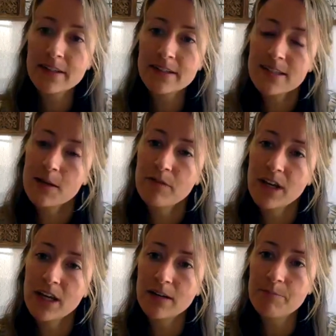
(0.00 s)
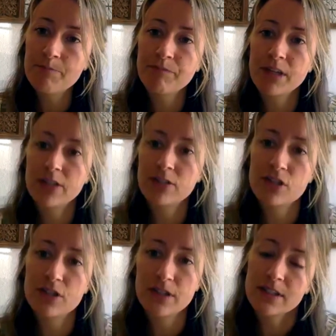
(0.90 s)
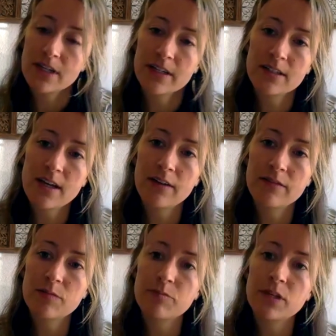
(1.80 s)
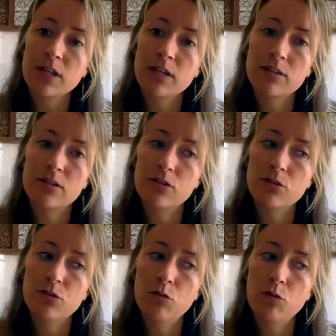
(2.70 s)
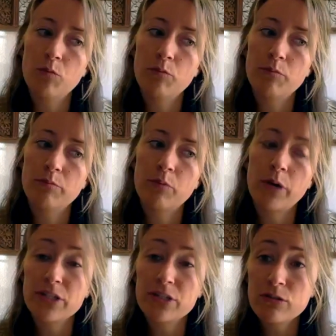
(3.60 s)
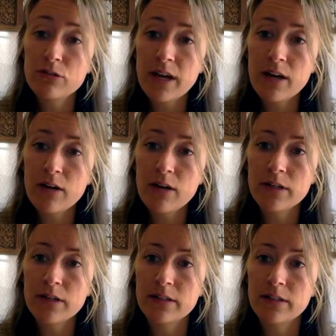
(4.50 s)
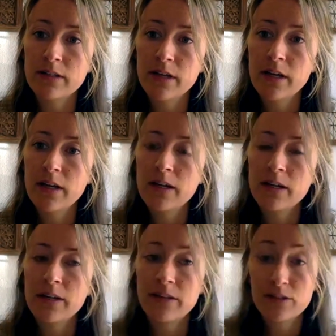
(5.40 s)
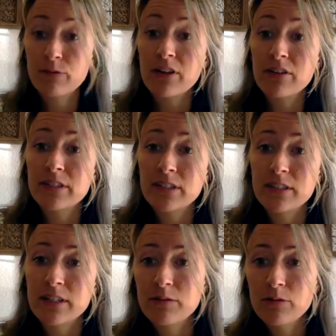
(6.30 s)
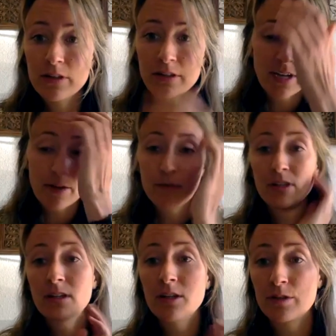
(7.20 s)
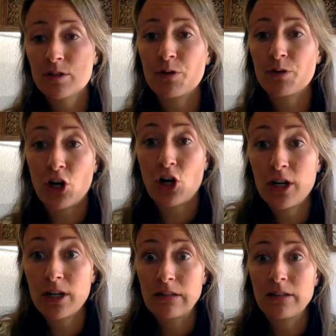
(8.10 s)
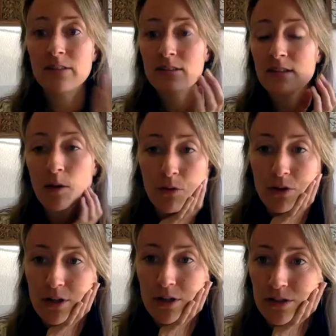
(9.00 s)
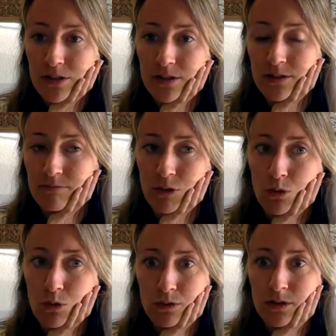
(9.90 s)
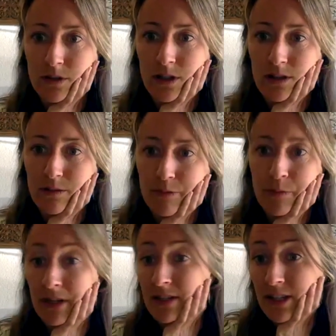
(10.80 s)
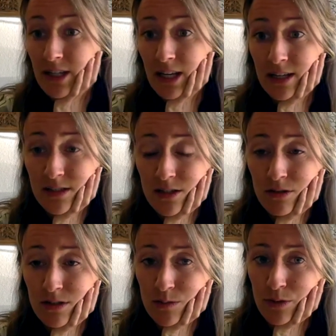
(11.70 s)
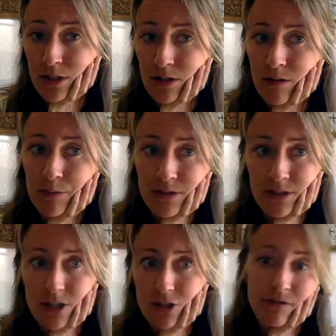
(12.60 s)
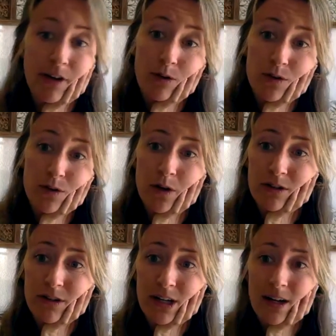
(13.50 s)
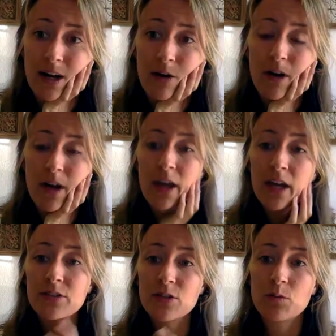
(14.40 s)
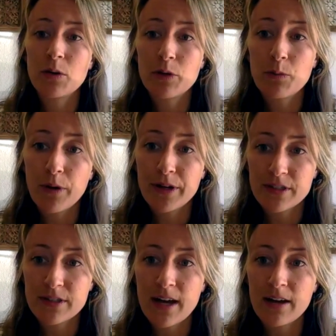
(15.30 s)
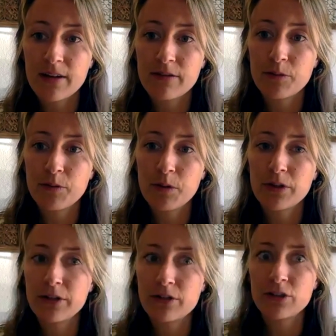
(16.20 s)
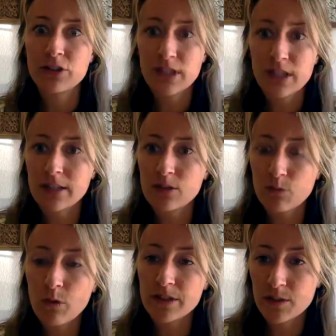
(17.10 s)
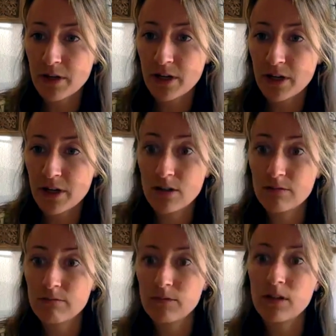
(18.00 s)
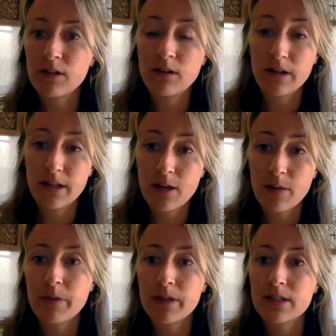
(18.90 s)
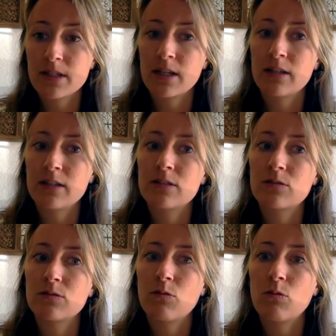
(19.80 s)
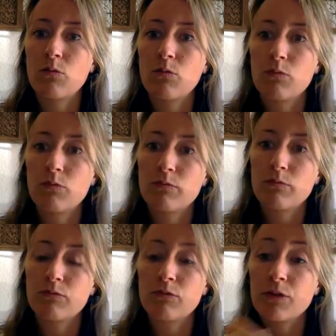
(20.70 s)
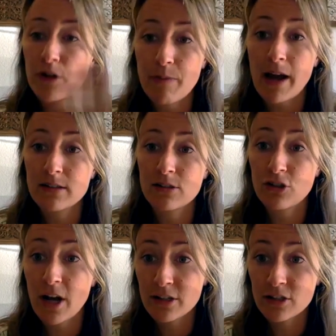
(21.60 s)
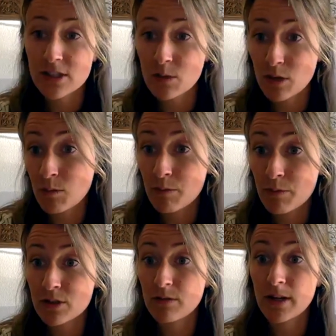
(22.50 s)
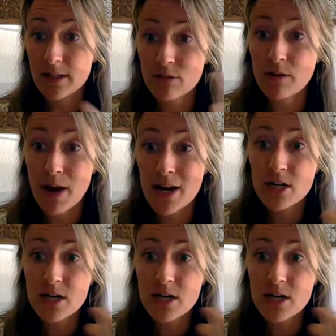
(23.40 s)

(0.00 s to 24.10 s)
same vein, it's nice to have something to point to now and that's relevant and timely. You know, it's pretty current. It's a couple years old, the baseline case. So it's a pretty good representation of how we use water right now. So to be able to point to that for people to understand what's the picture on campus and refer back to the strategies that we could be pursuing as a reminder.